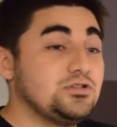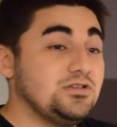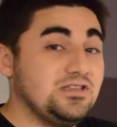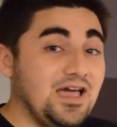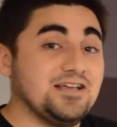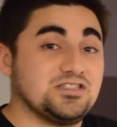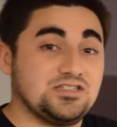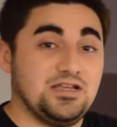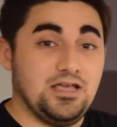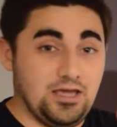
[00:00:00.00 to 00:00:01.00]

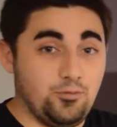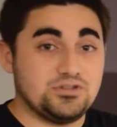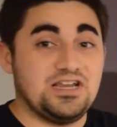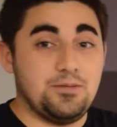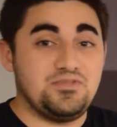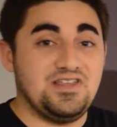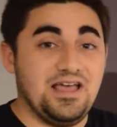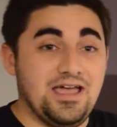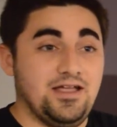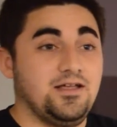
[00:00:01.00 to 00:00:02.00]
Yes, it was an empty
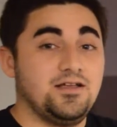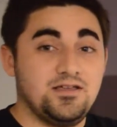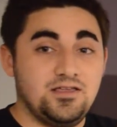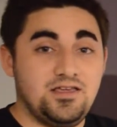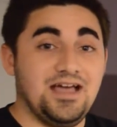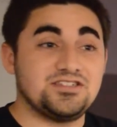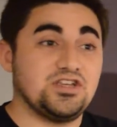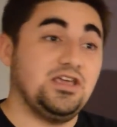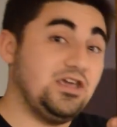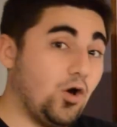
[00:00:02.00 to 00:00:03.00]
net.
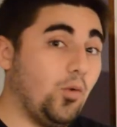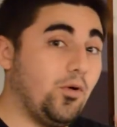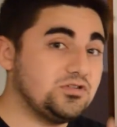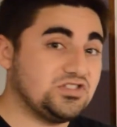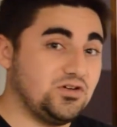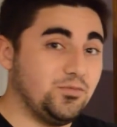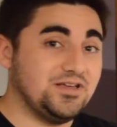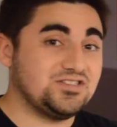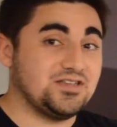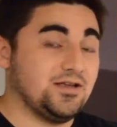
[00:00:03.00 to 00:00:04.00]
Yes, he almost still
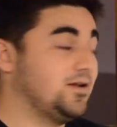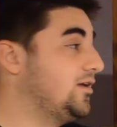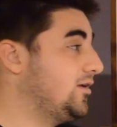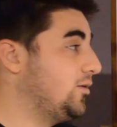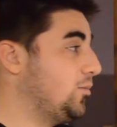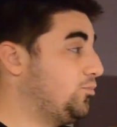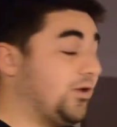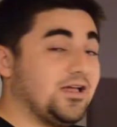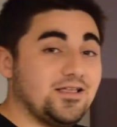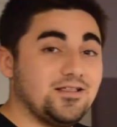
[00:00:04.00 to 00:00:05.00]
missed it,
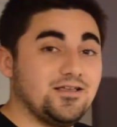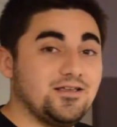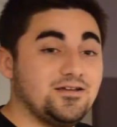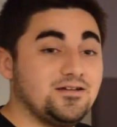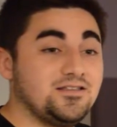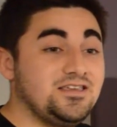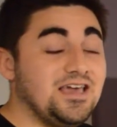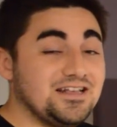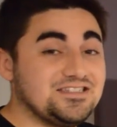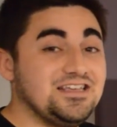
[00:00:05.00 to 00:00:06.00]
but
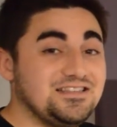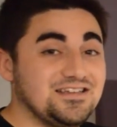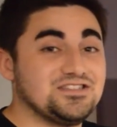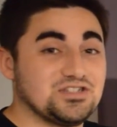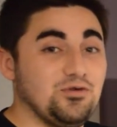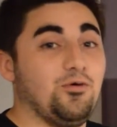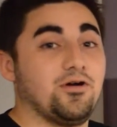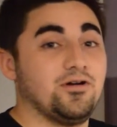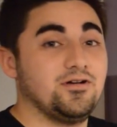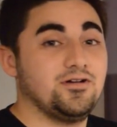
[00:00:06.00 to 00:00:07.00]
yes, he did
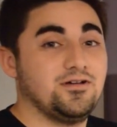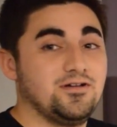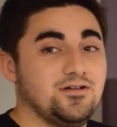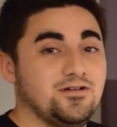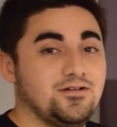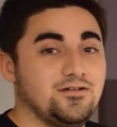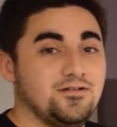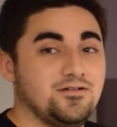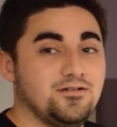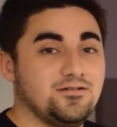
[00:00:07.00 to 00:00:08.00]
score.
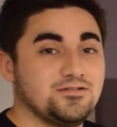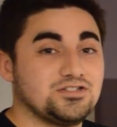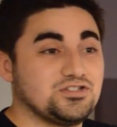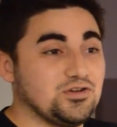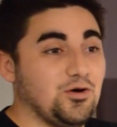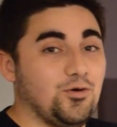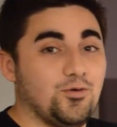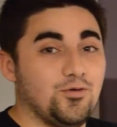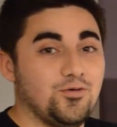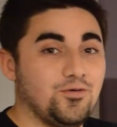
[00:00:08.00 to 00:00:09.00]

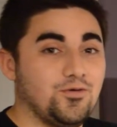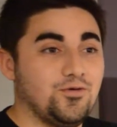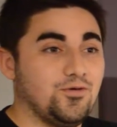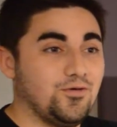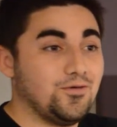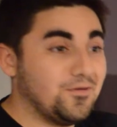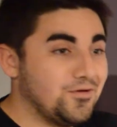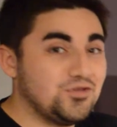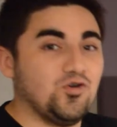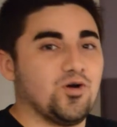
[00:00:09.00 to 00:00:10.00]
So,
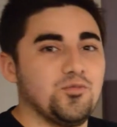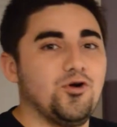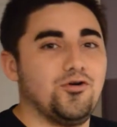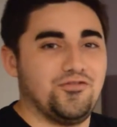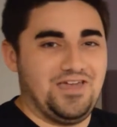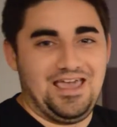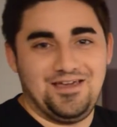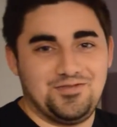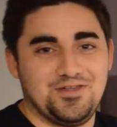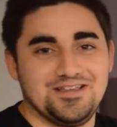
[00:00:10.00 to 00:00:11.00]
your move,
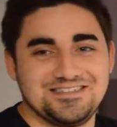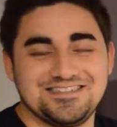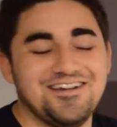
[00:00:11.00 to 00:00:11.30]
atheist.